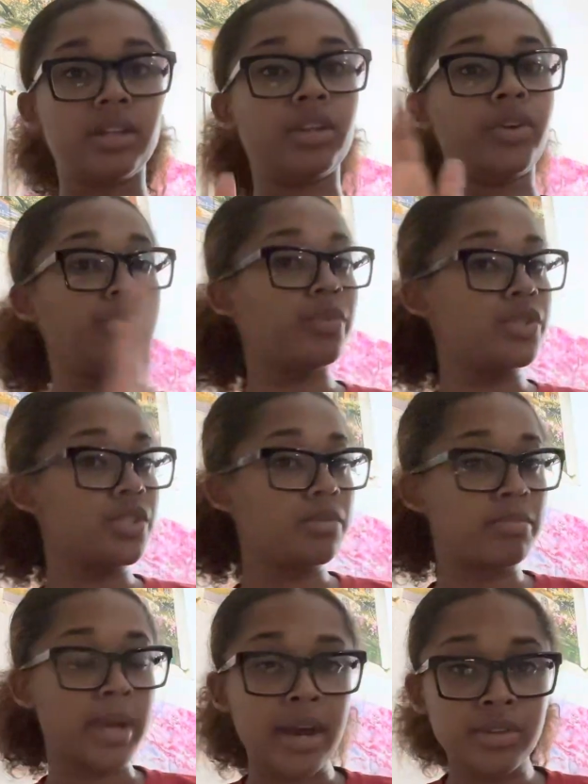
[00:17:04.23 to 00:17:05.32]
Learn what your
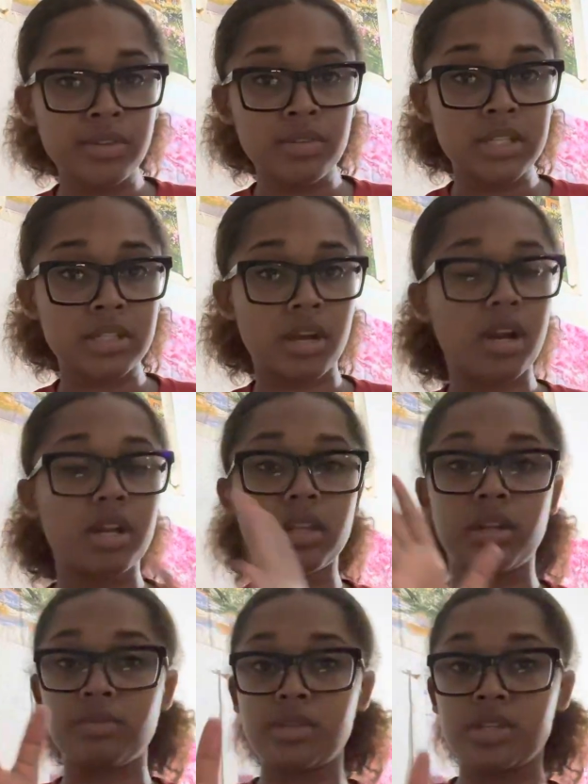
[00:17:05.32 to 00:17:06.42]
boundaries are.
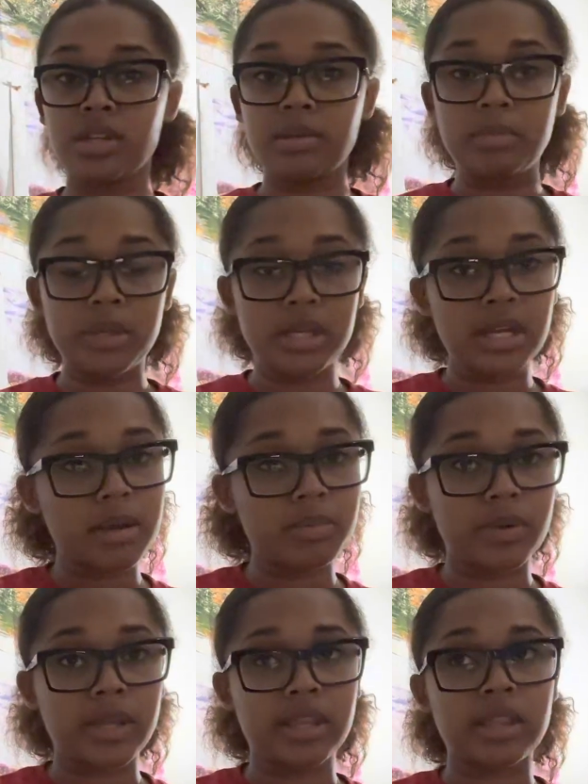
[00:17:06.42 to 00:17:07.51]
Learn what you're going to put up
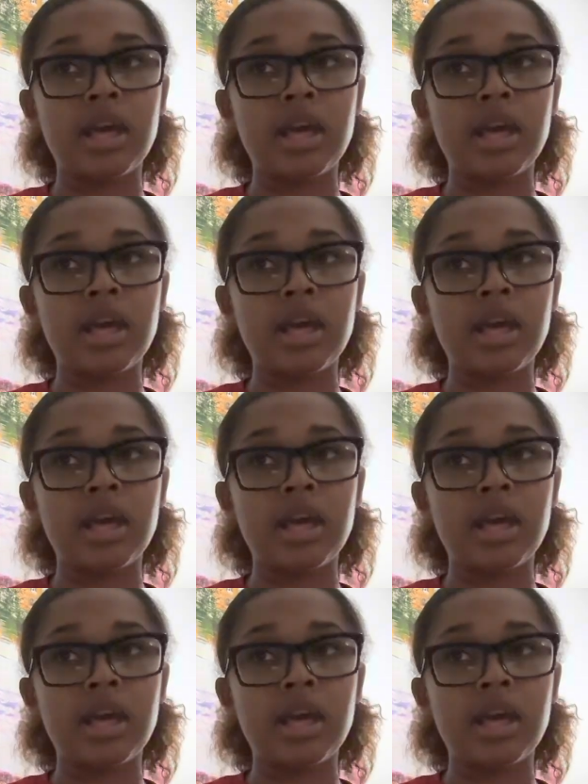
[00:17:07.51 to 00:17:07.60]
with.